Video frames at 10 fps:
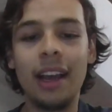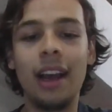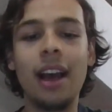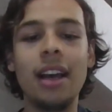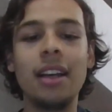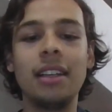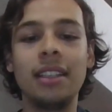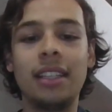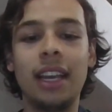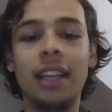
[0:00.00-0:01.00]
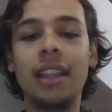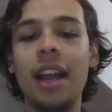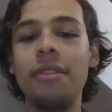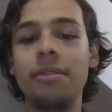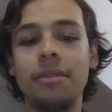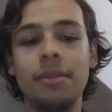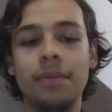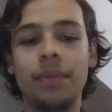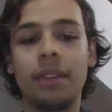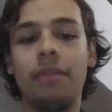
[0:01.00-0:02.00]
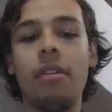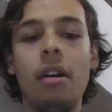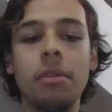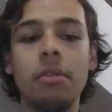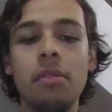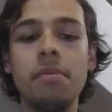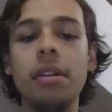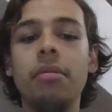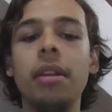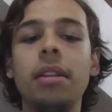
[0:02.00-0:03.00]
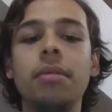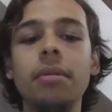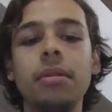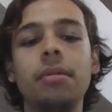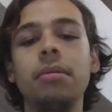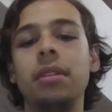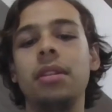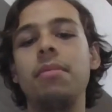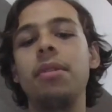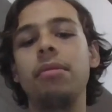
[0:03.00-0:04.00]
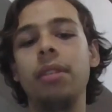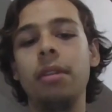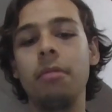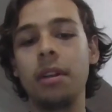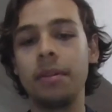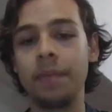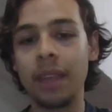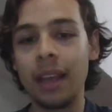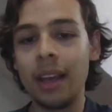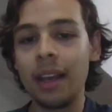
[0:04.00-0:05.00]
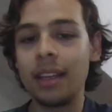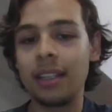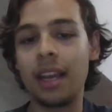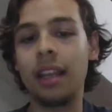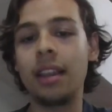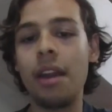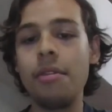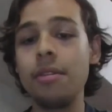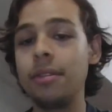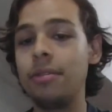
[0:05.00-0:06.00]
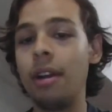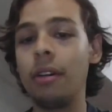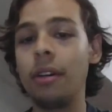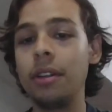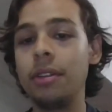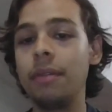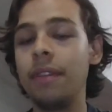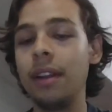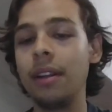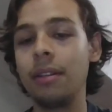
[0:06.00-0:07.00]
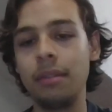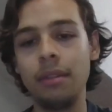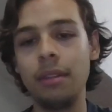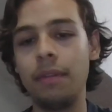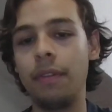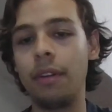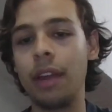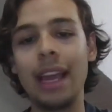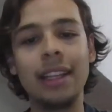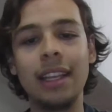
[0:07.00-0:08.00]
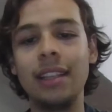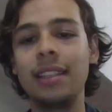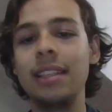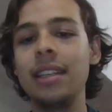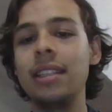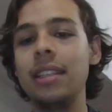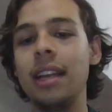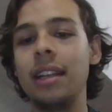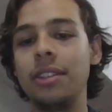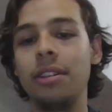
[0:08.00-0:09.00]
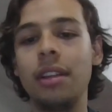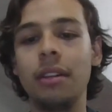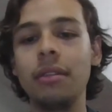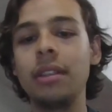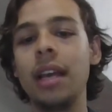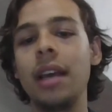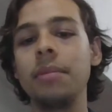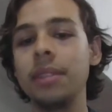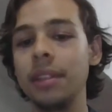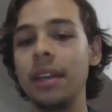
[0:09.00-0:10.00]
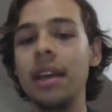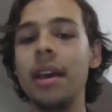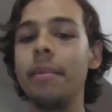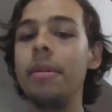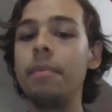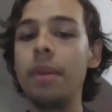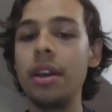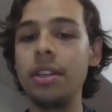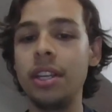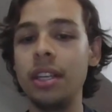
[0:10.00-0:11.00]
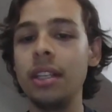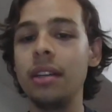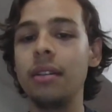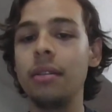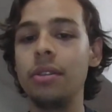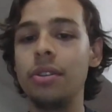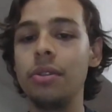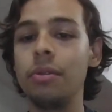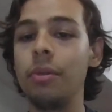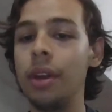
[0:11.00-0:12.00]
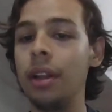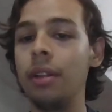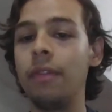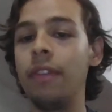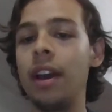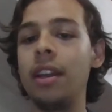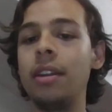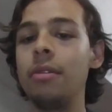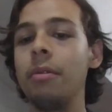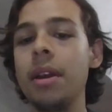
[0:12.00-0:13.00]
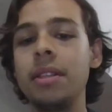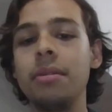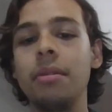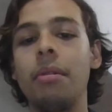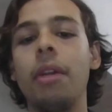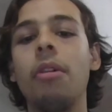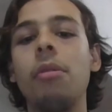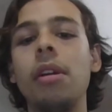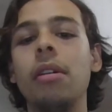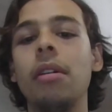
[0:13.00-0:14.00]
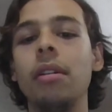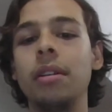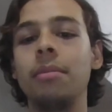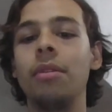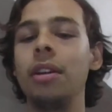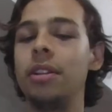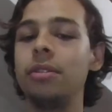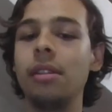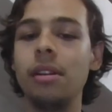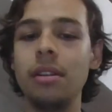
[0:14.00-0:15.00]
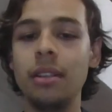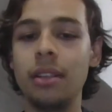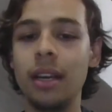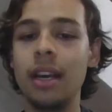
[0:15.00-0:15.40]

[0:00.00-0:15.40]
Sagittarius, from November 22 to December 21. Sagittarius, you are going to feel good, forget the disease, and enjoy the good times. Be patient, you will find new ways to recover all the money you lost,